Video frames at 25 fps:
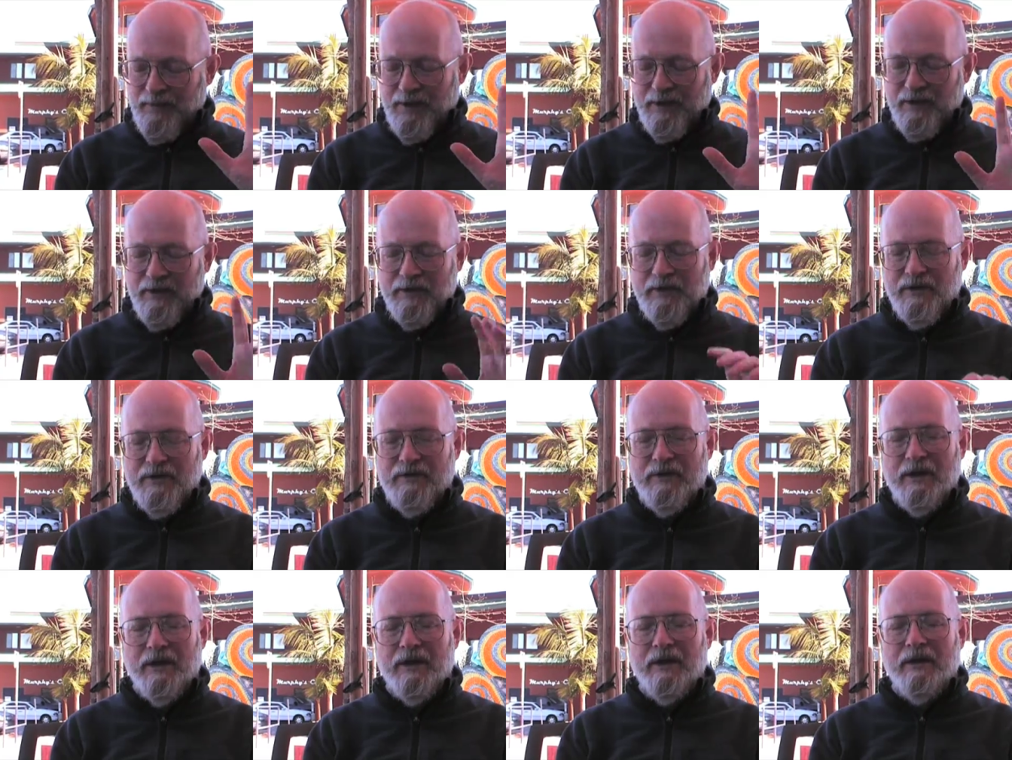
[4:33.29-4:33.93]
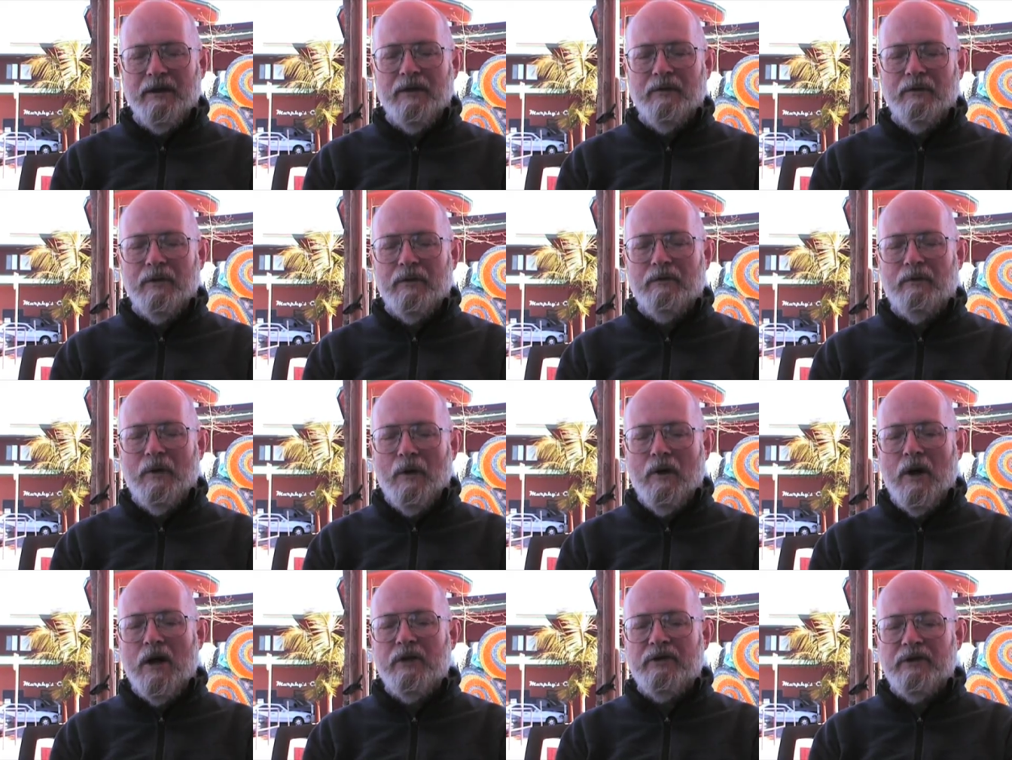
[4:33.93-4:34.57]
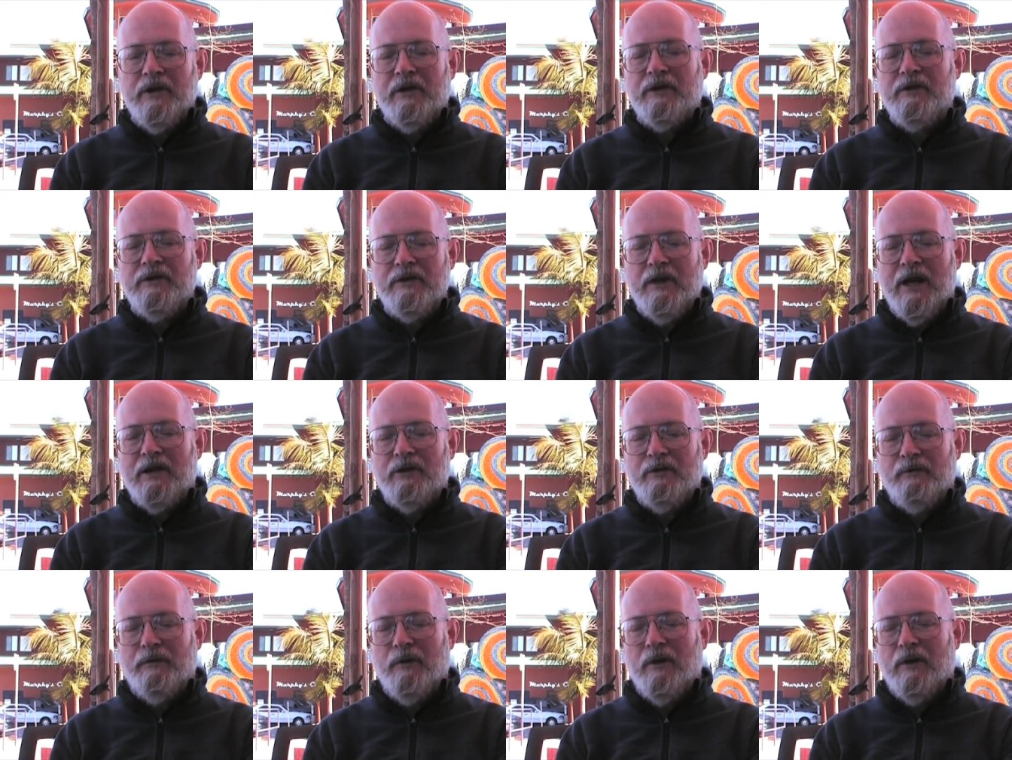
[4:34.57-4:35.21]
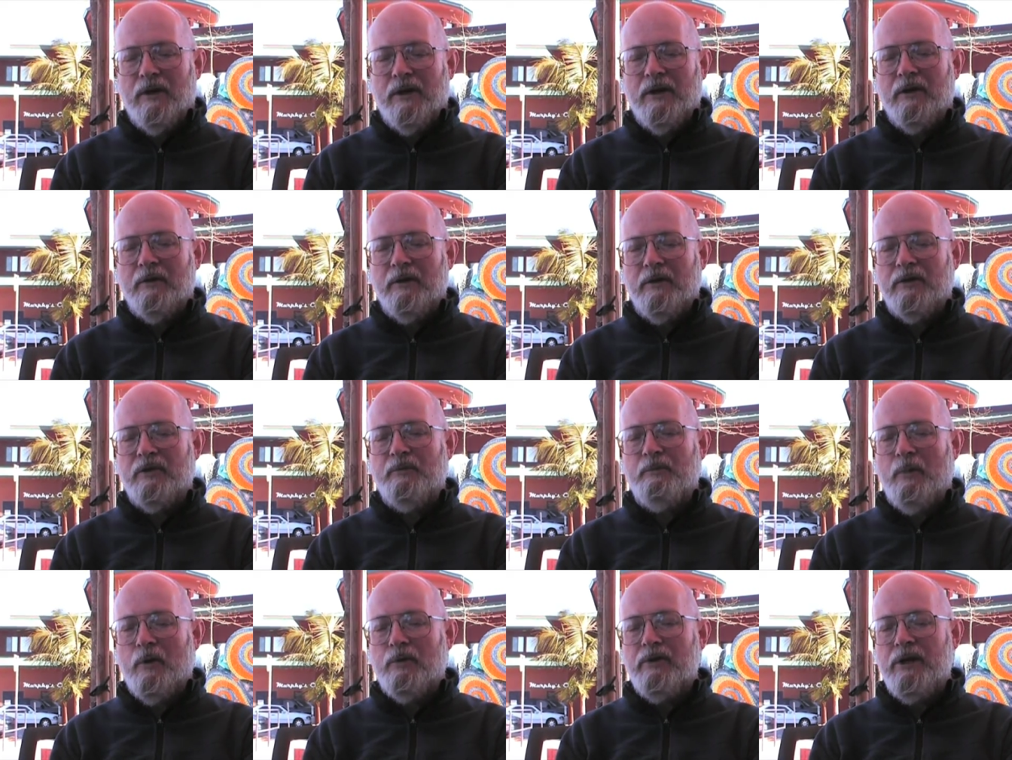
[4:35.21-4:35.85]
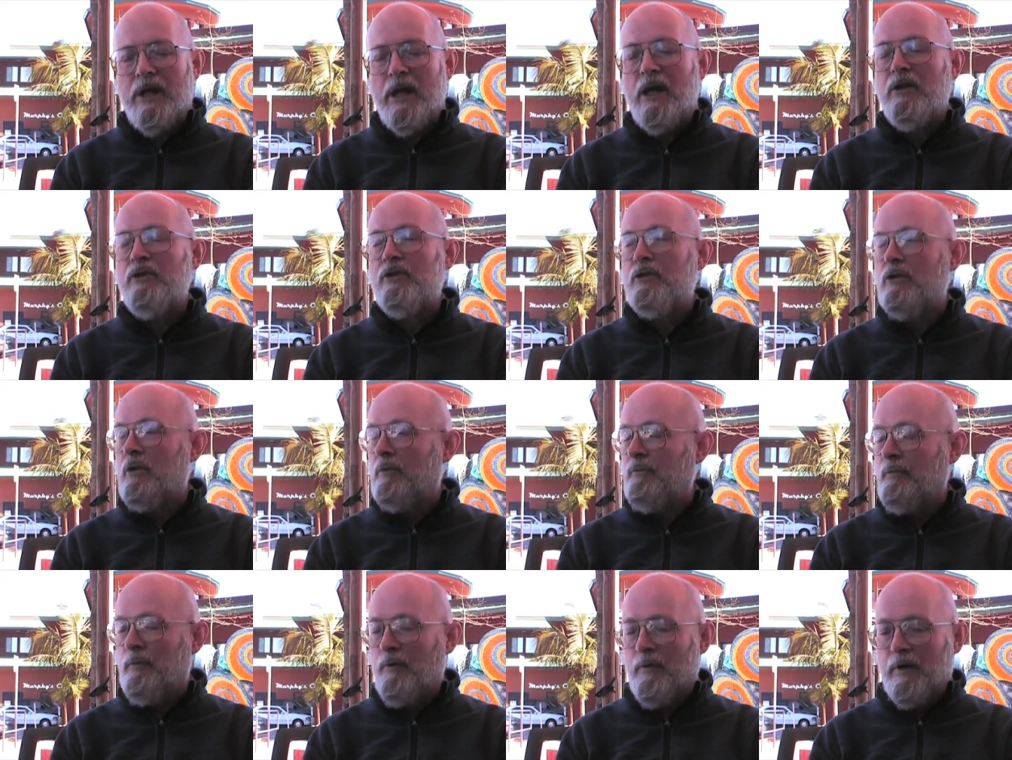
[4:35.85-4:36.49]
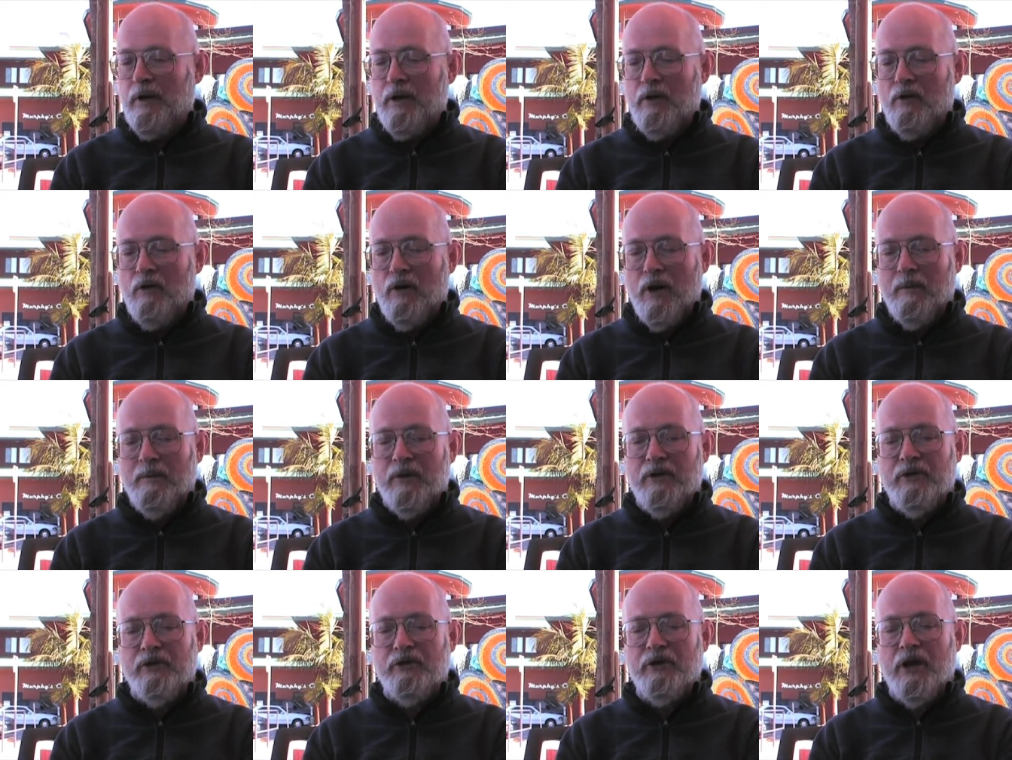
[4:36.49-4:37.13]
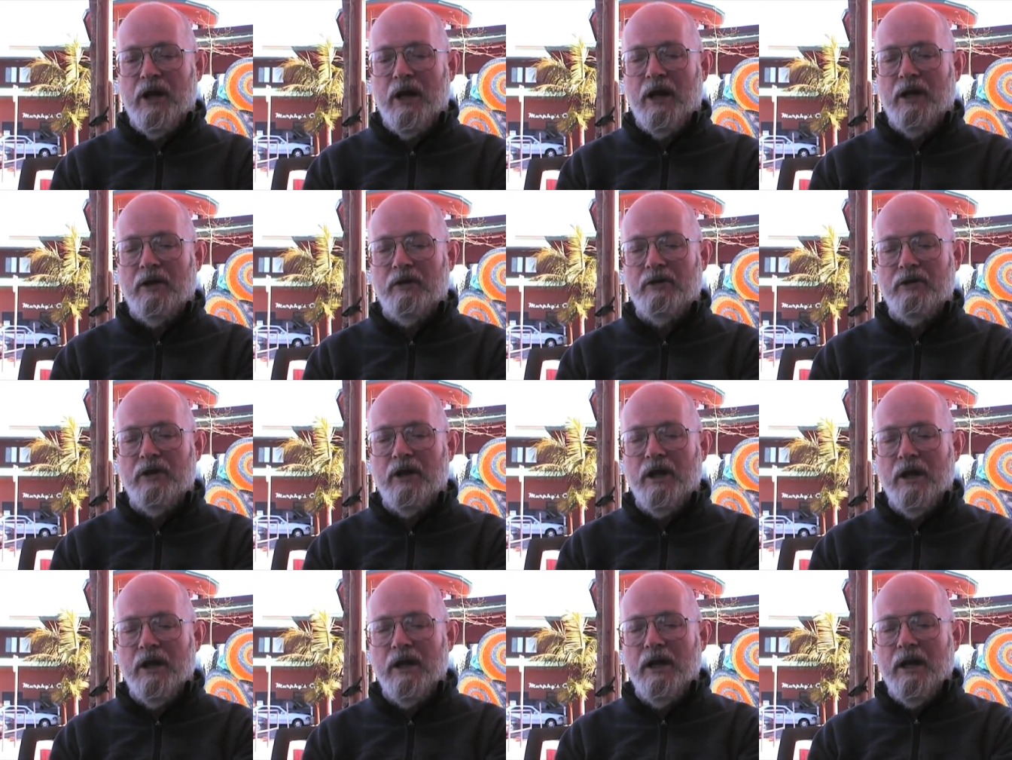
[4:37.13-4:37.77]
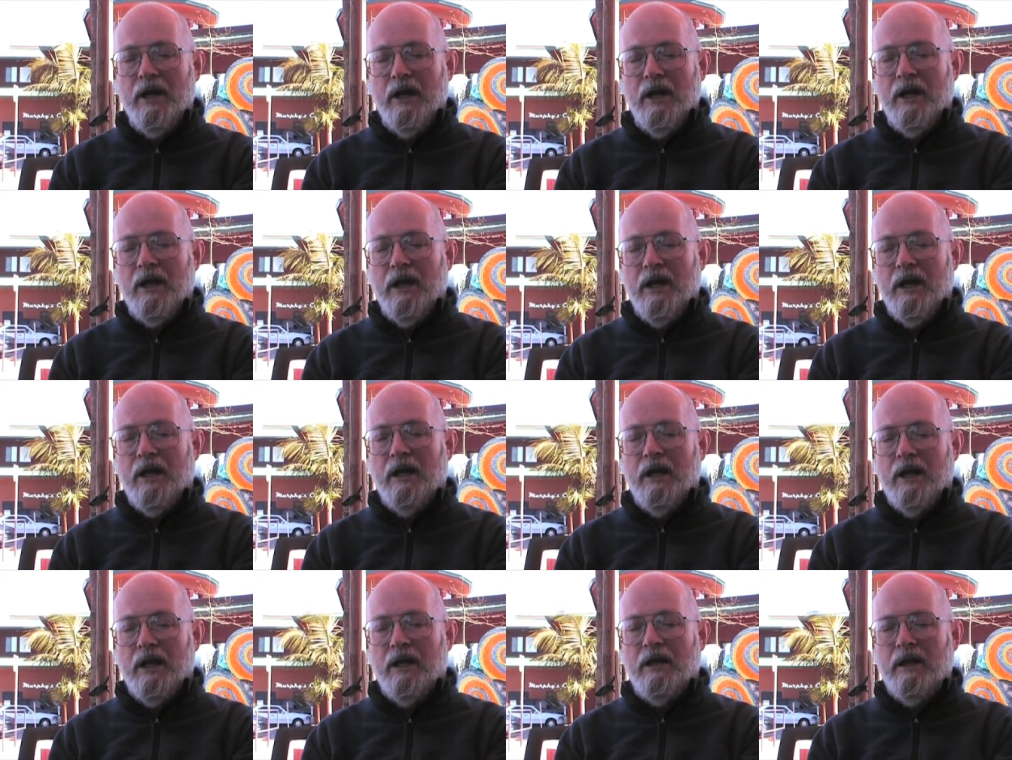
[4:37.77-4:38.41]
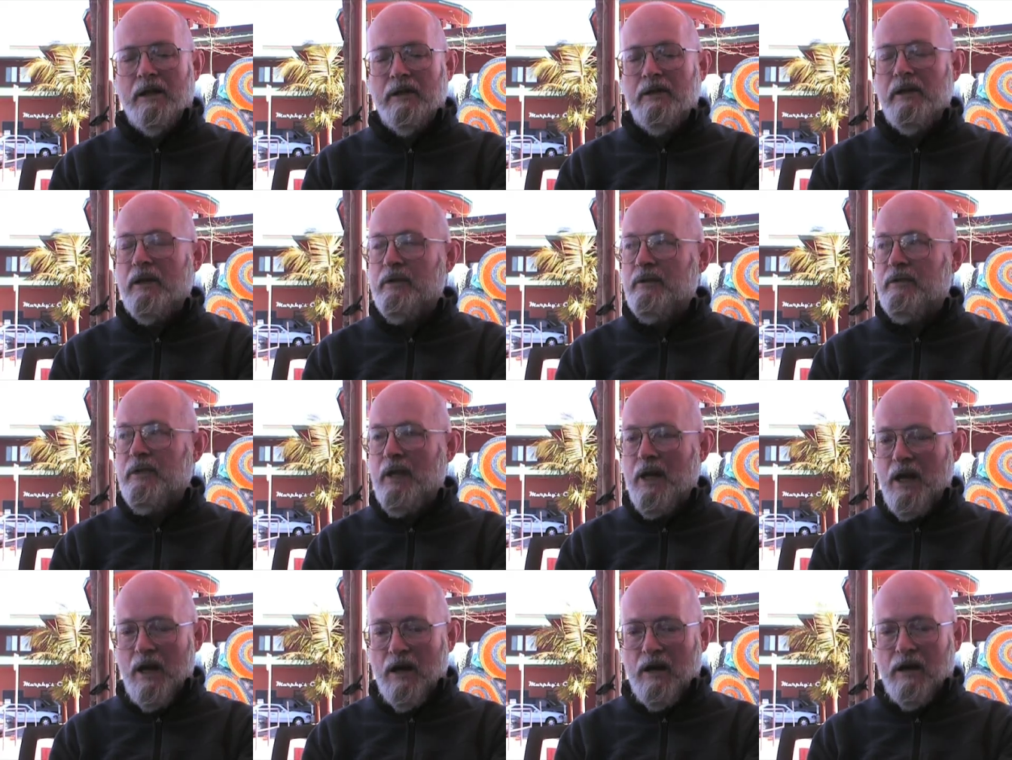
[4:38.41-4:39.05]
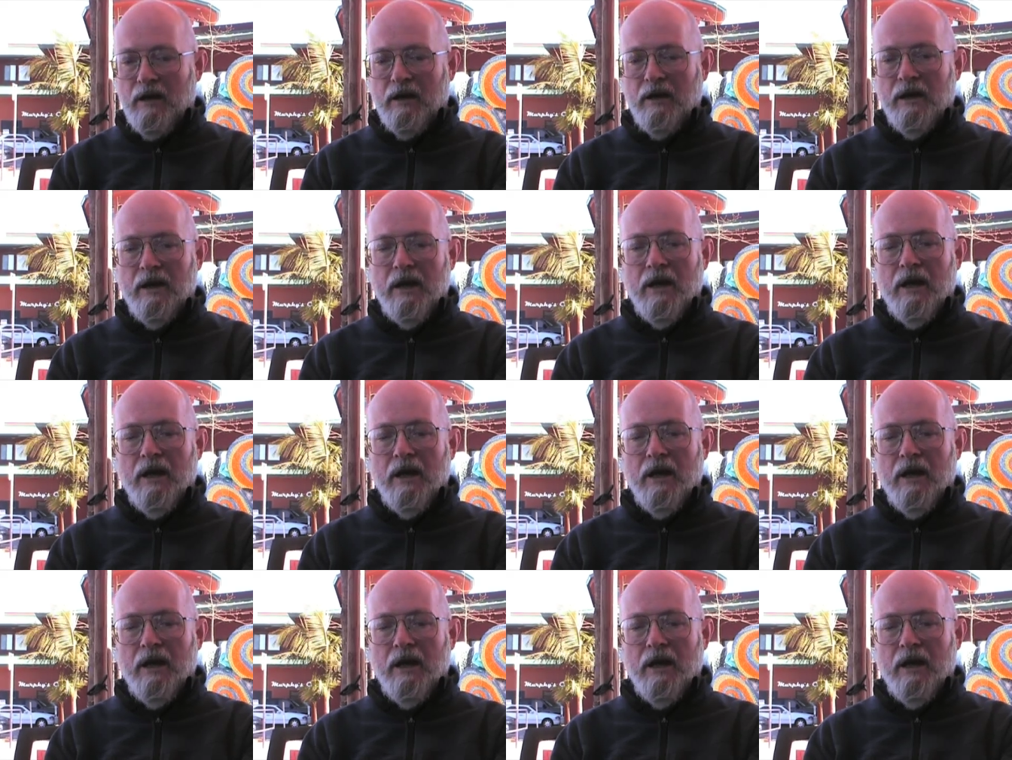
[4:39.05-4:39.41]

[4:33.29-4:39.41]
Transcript: It is very successful, and its potential for enormous change is there.